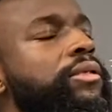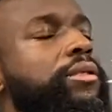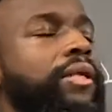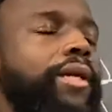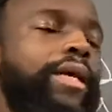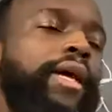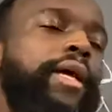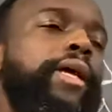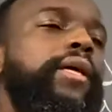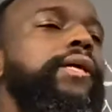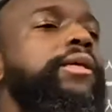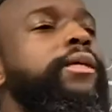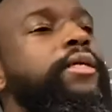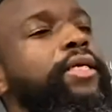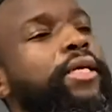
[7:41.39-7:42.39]
Hey,
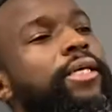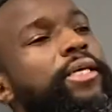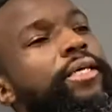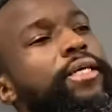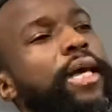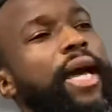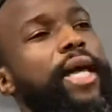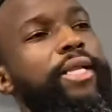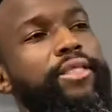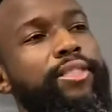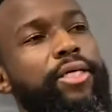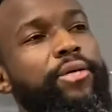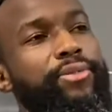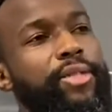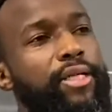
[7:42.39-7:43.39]
yeah, Alex,
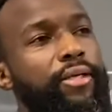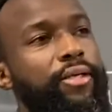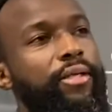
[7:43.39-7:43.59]
help us out.